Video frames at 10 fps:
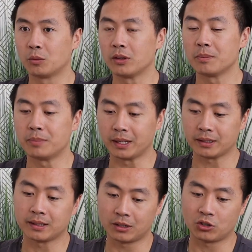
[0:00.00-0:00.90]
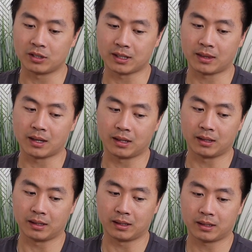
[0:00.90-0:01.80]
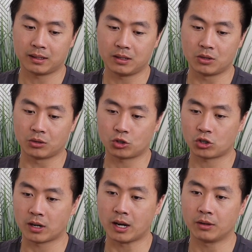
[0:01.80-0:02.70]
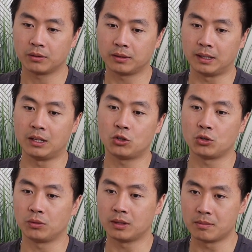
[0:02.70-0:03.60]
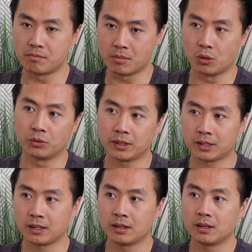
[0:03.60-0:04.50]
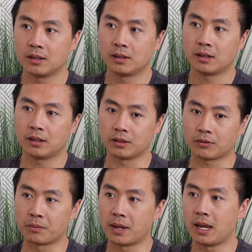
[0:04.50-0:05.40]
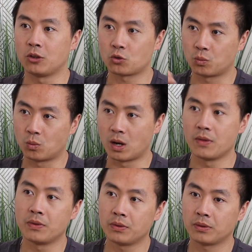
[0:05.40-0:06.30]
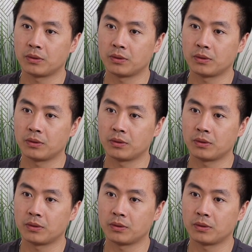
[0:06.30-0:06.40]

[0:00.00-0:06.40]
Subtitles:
one of the biggest things she said that like your child needs you the most is from age 1